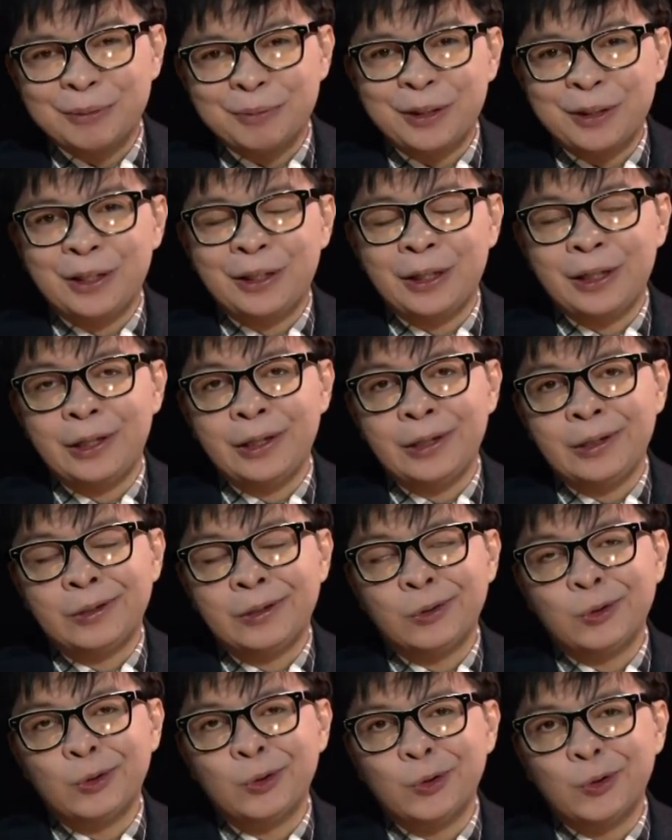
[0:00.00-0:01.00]
pertaining
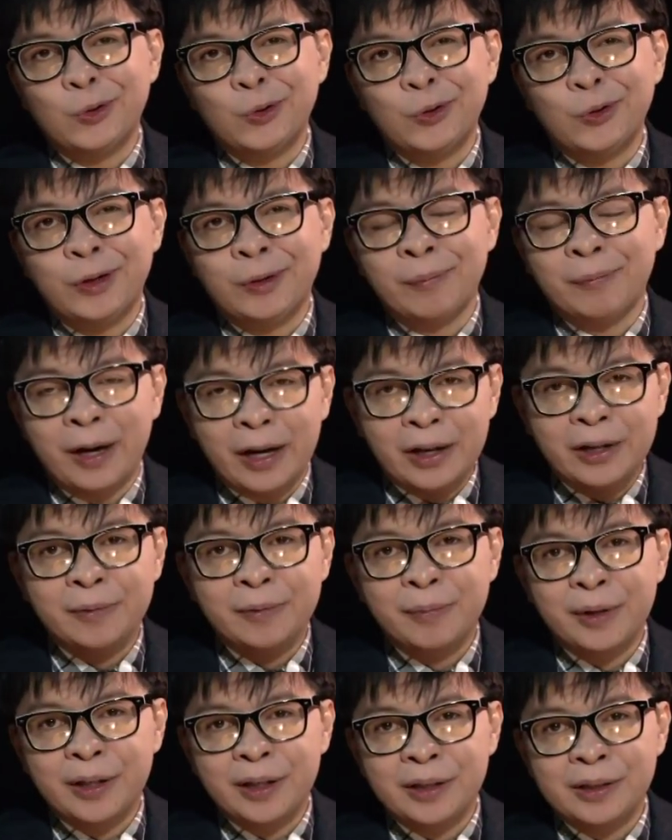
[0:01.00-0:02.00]
to
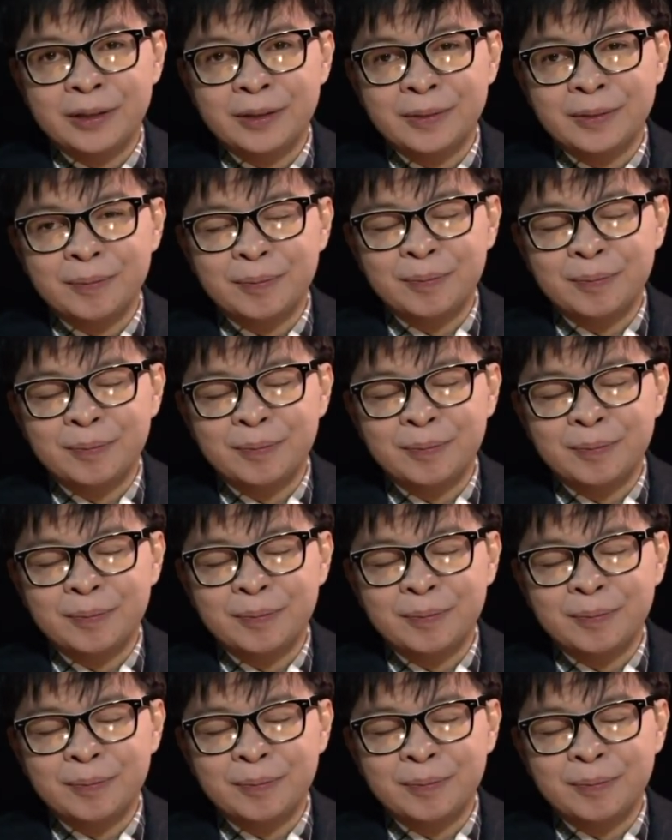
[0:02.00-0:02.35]
environment,